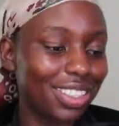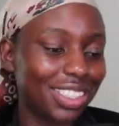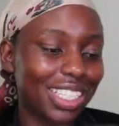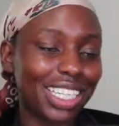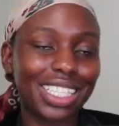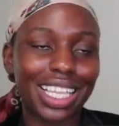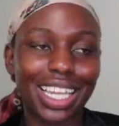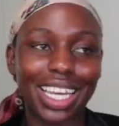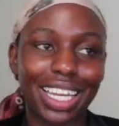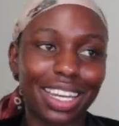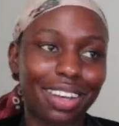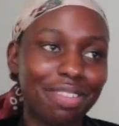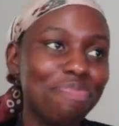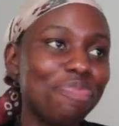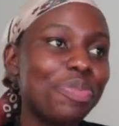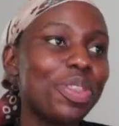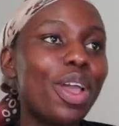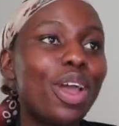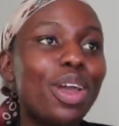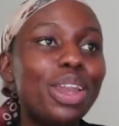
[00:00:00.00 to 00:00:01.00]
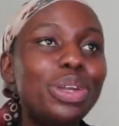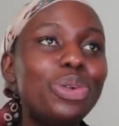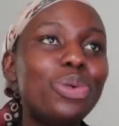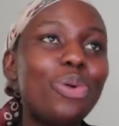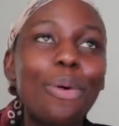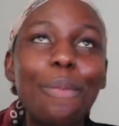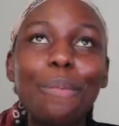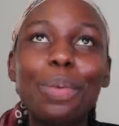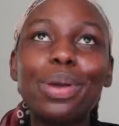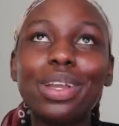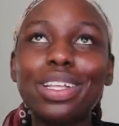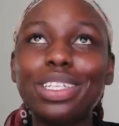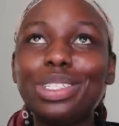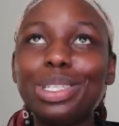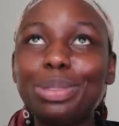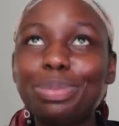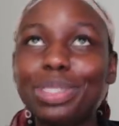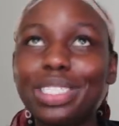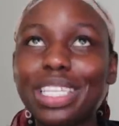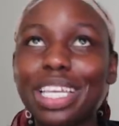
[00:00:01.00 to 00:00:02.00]
Take that in.
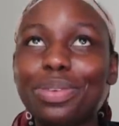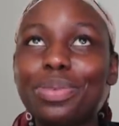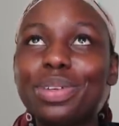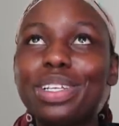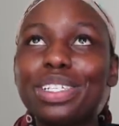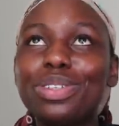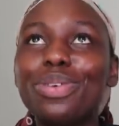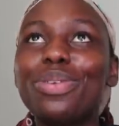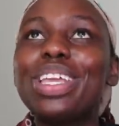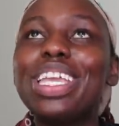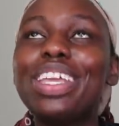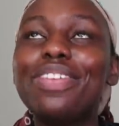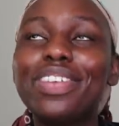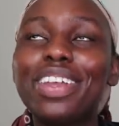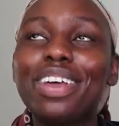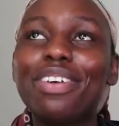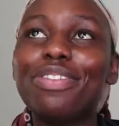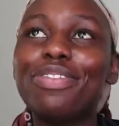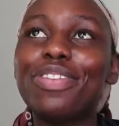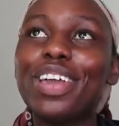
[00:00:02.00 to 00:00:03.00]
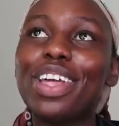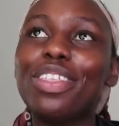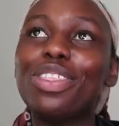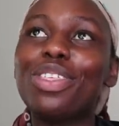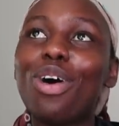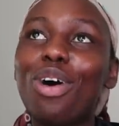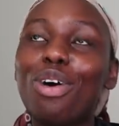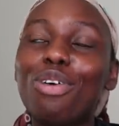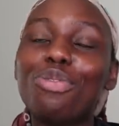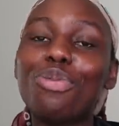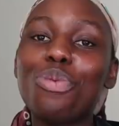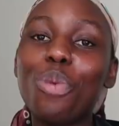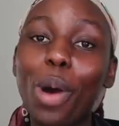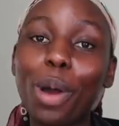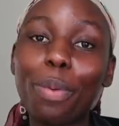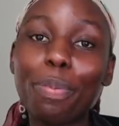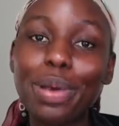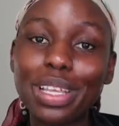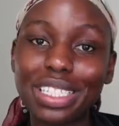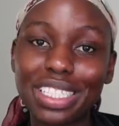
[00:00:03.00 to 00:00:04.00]
0.2%, which is not even a fifth of
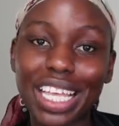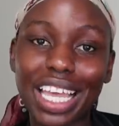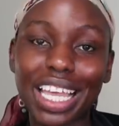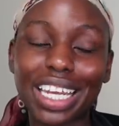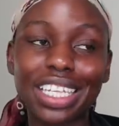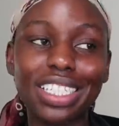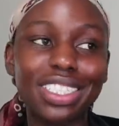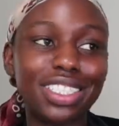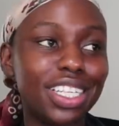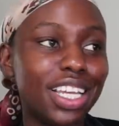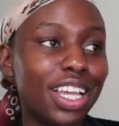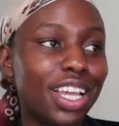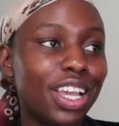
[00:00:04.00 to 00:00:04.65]
1%,